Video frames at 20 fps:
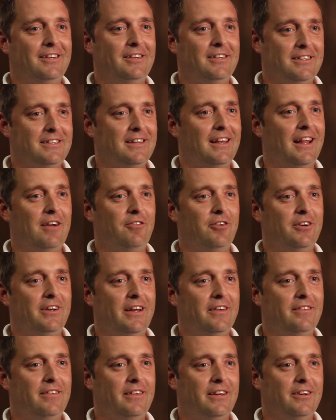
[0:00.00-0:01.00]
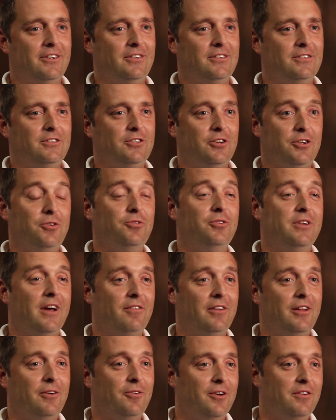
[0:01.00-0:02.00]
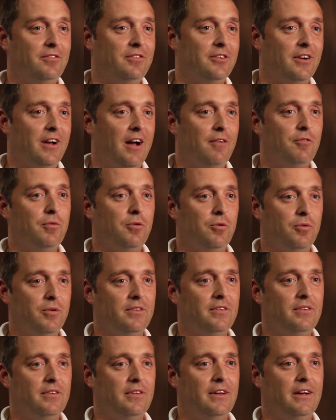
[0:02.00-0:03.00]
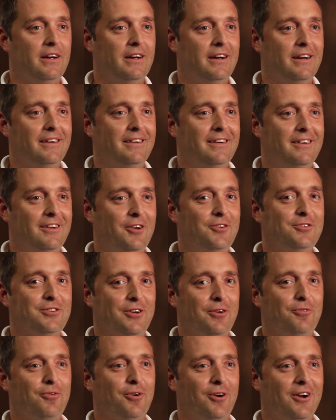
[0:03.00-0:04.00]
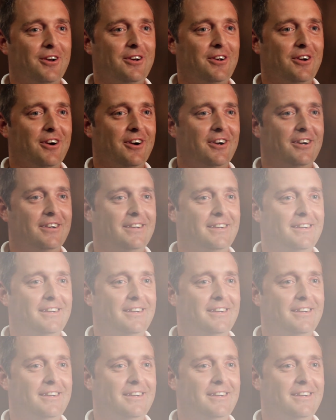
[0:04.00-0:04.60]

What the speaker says: it's a life or death deal. So you definitely want to feel comfortable with who's going to work on your heart.